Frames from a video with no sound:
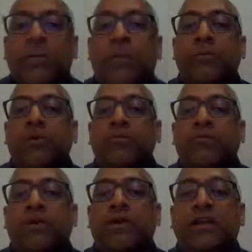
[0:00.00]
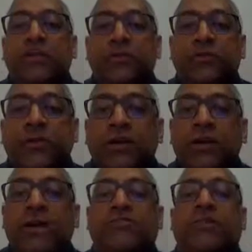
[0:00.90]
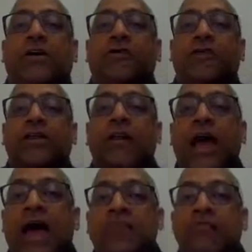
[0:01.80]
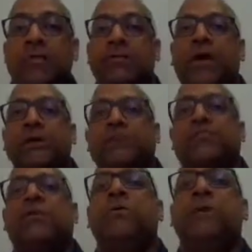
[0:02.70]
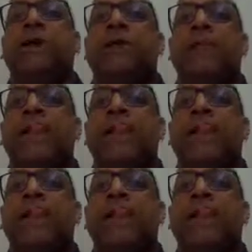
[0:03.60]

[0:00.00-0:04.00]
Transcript: But we start inserting ourselves in it as we practice yoga,